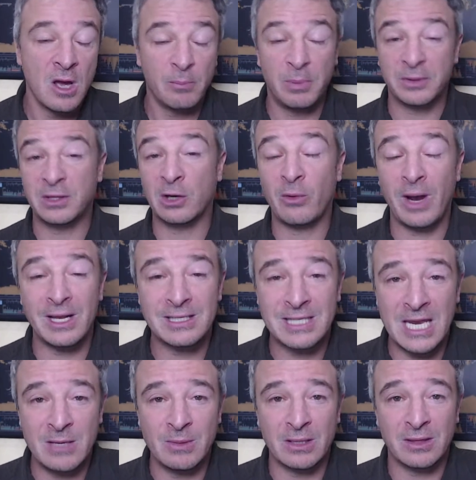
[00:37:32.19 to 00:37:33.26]
But the grand
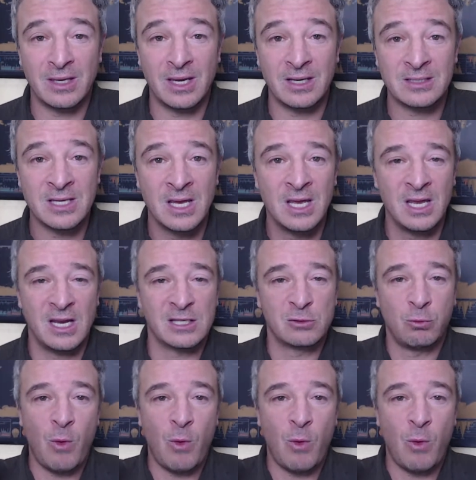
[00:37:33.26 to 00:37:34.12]
scheme of things is,